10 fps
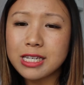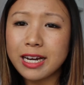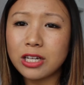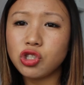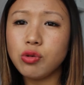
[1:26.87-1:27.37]

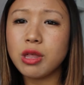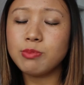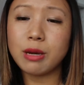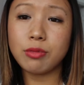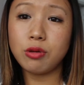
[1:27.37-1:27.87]
and I do
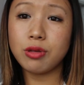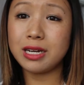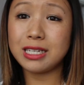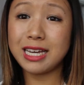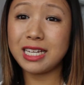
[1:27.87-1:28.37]
sometimes use it in
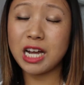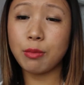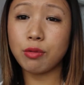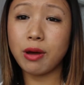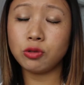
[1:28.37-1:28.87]
the daytime
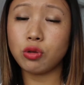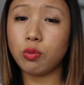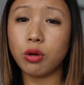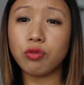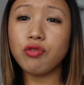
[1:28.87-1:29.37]
as well. It just
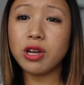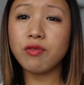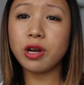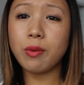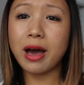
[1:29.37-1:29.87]
works
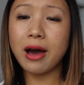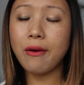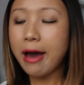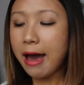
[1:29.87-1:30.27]
really well.